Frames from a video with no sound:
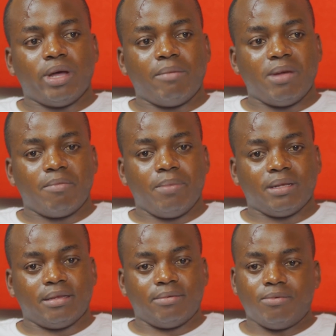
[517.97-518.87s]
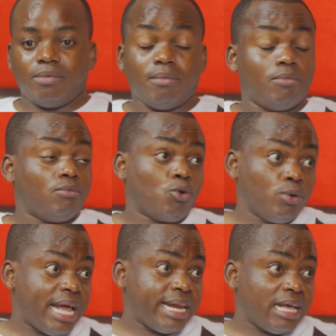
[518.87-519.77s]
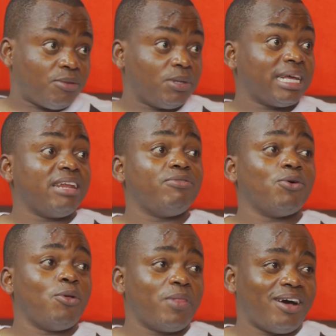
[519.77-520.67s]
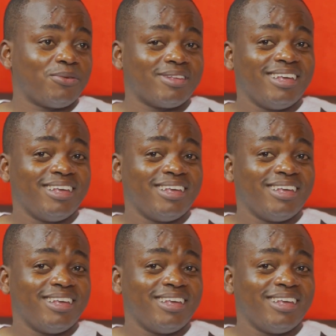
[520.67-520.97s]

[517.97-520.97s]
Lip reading: Airbnbs. Good idea, especially if you own the house.